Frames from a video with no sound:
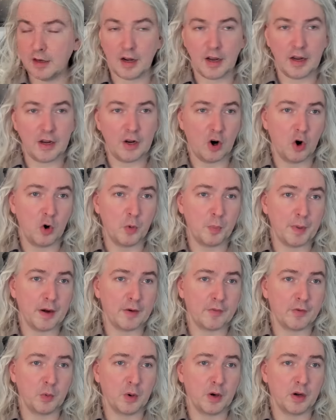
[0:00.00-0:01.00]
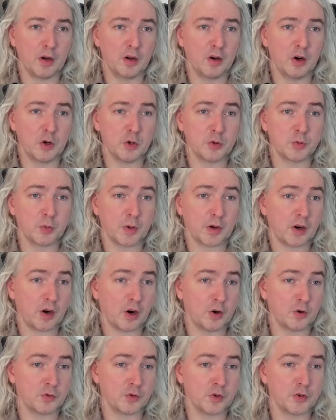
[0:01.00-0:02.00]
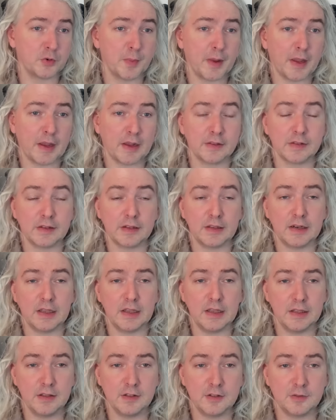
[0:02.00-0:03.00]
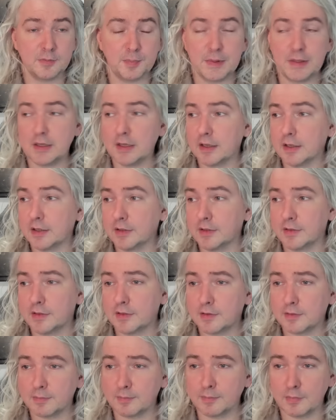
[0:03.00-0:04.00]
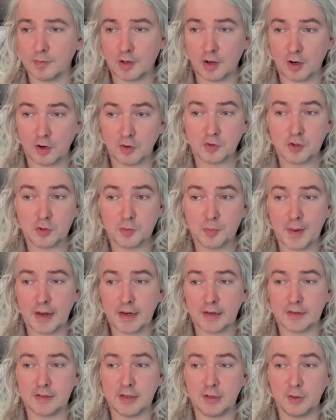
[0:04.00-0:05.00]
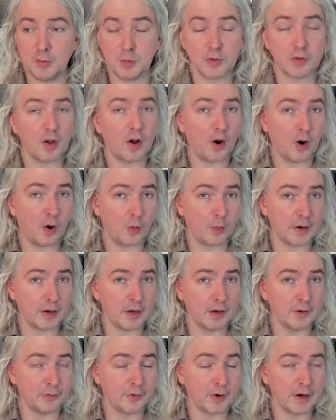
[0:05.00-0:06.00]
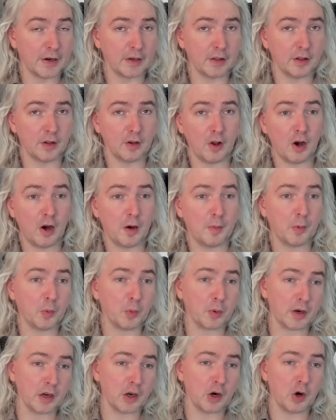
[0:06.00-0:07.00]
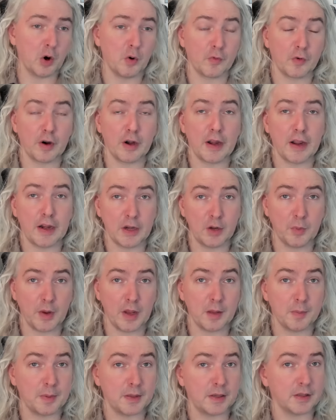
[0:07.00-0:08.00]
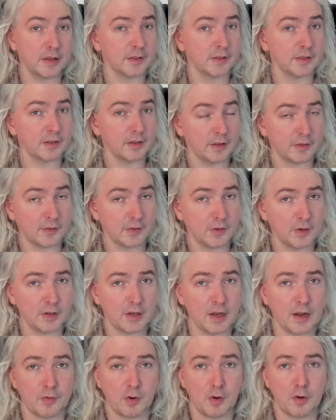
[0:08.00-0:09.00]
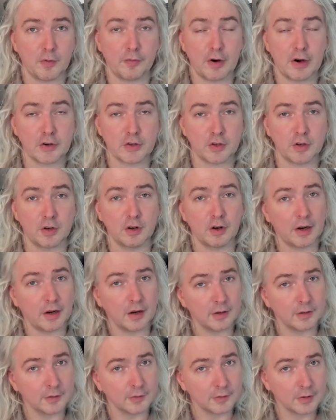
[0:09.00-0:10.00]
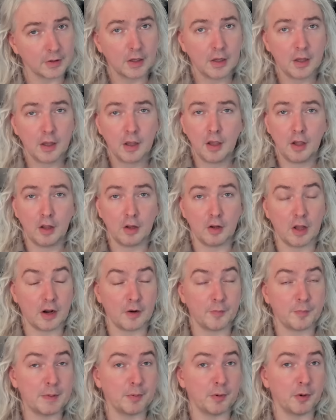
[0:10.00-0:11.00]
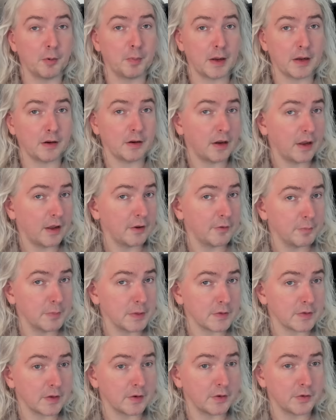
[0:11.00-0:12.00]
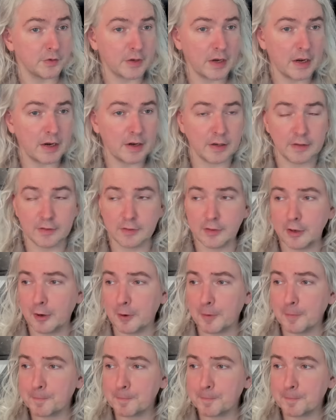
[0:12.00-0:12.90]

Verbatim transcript: I hope everyone knows what a cartridge magazine is because cartridge magazine was already defined in the law, but we're going to go over it anyway because it's good to have a refresher and a lot of people might have misunderstandings here.